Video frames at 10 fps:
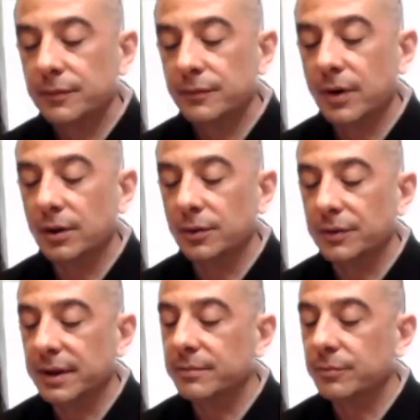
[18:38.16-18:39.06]
follow
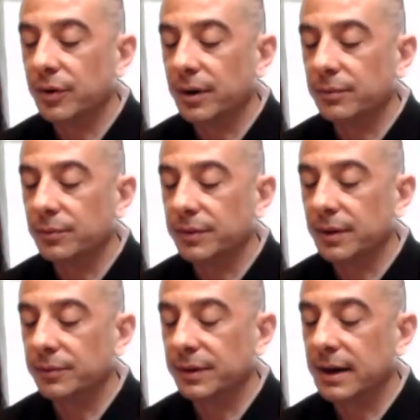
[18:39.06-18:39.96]
the in breath
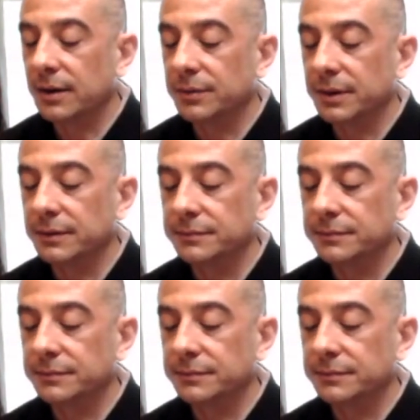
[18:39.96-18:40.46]
without the counting.